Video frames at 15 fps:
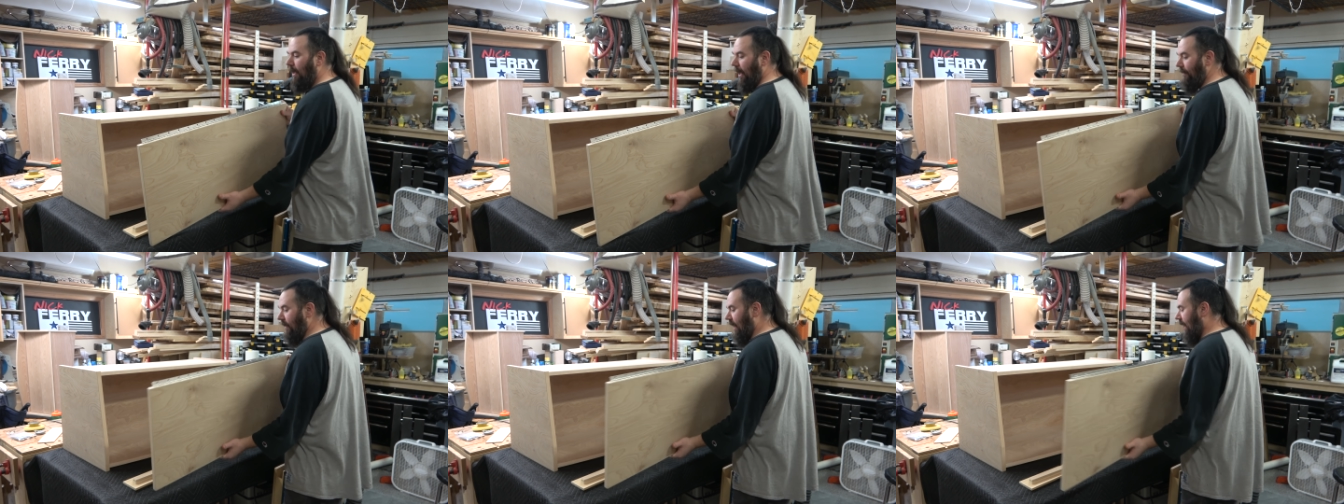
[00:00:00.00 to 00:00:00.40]

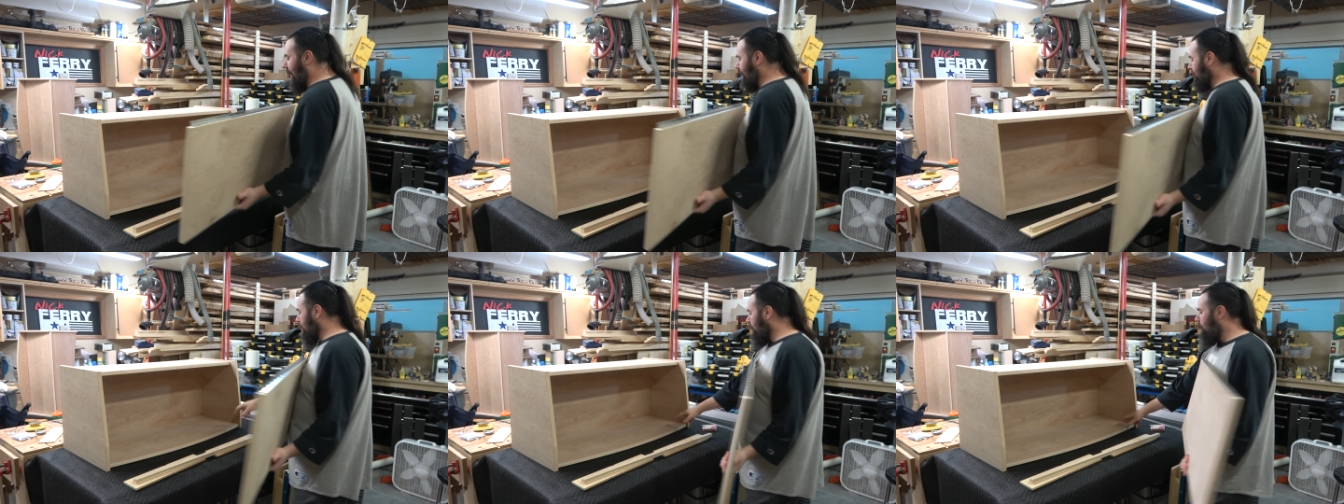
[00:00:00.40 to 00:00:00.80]
and then I
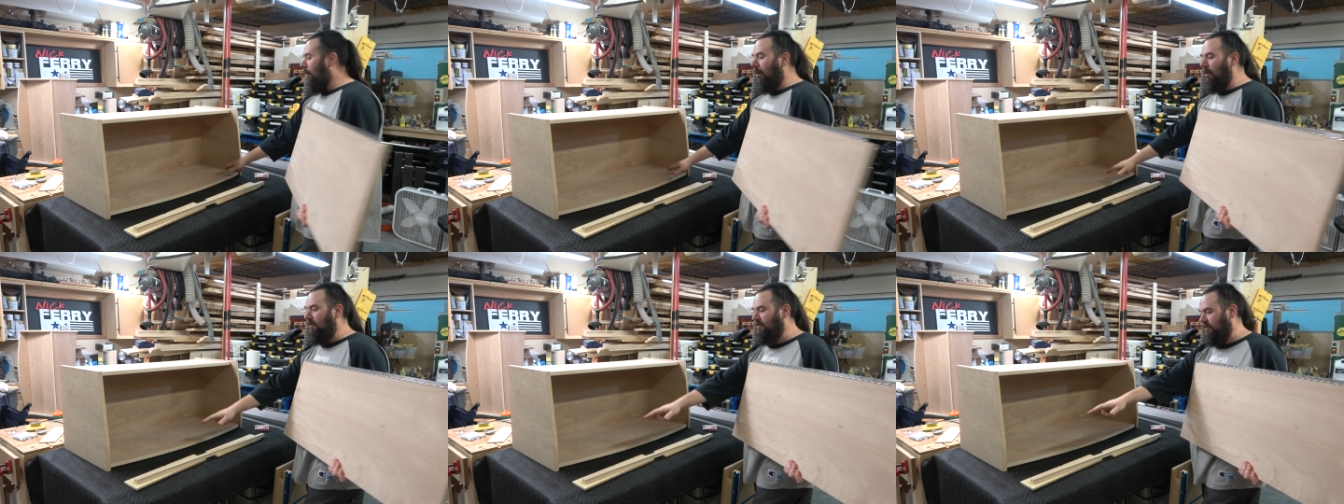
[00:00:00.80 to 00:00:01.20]
have some
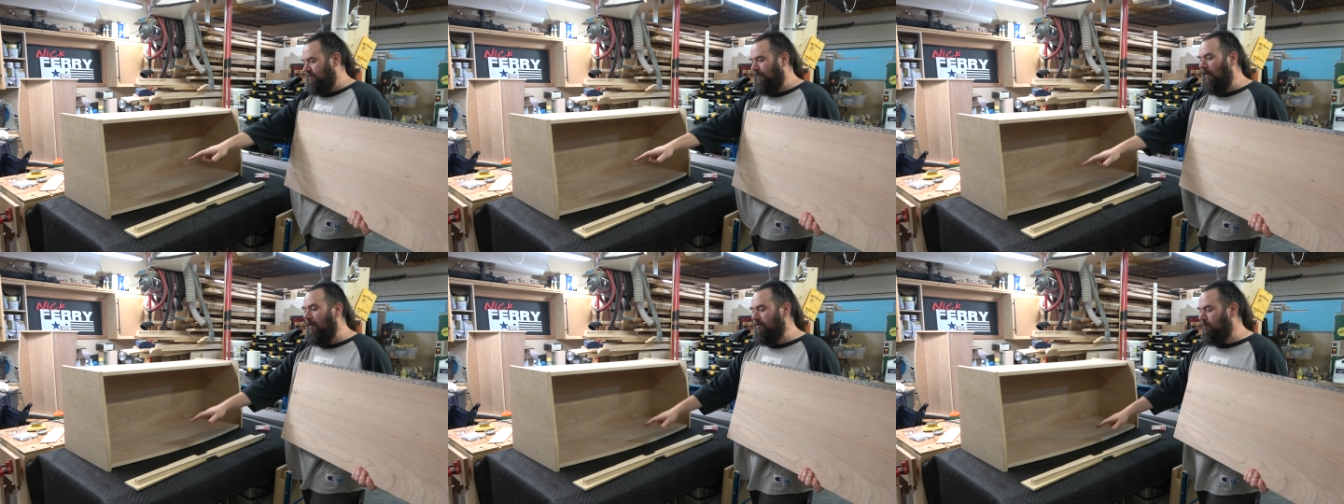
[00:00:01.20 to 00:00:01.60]
marks as
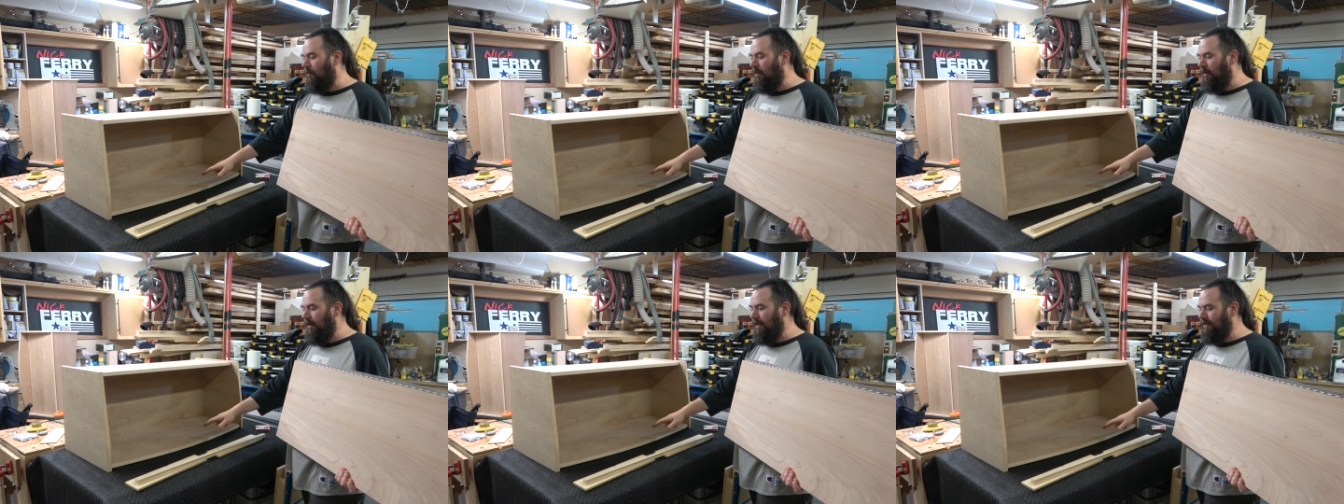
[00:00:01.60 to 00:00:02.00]
far as
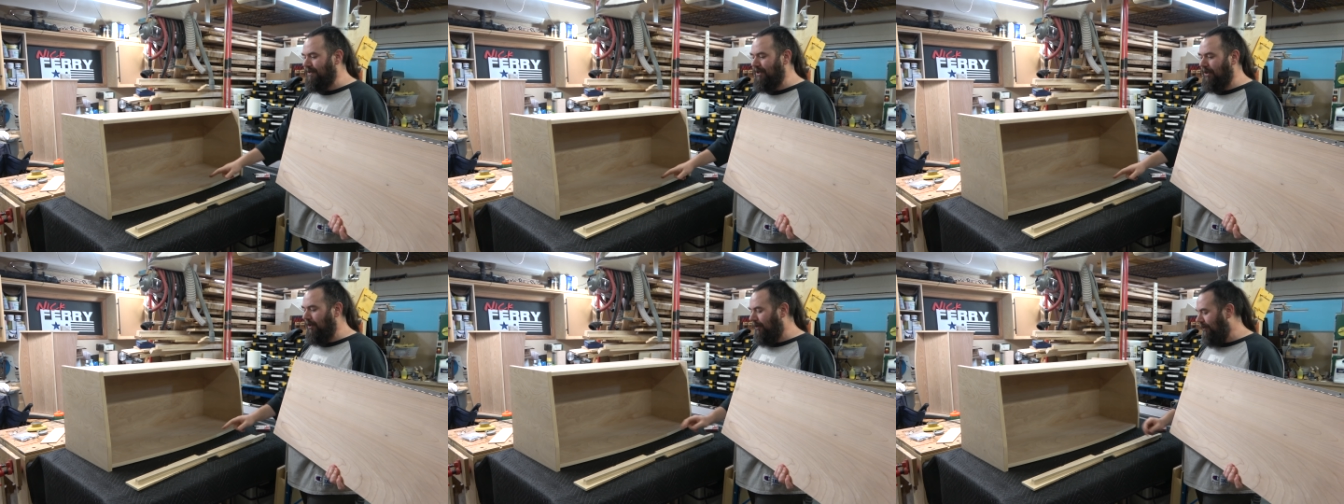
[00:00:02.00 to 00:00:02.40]
where it needs
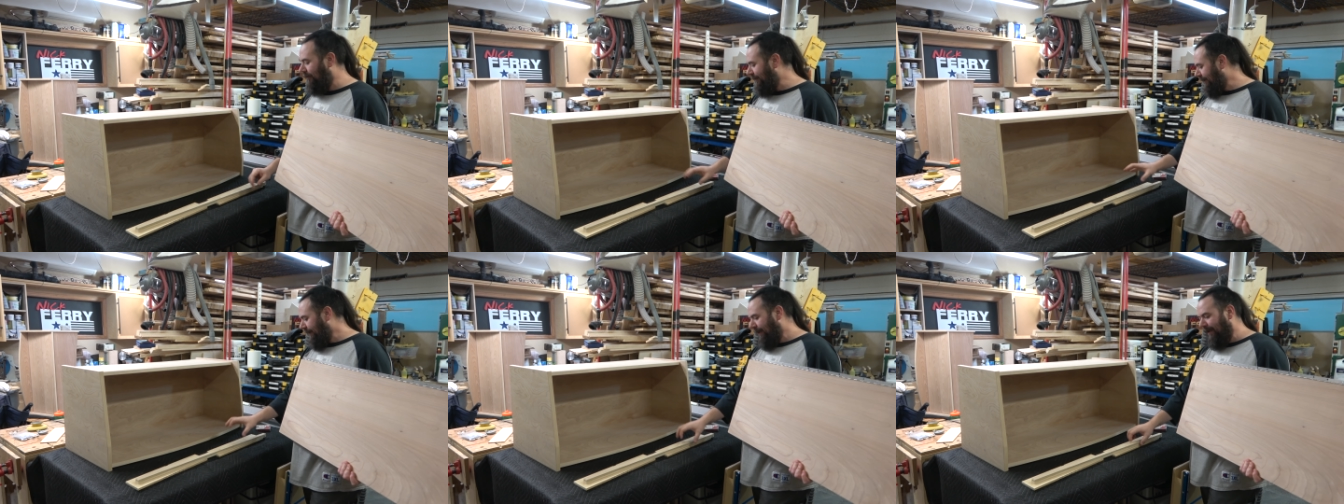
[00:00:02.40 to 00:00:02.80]
to go.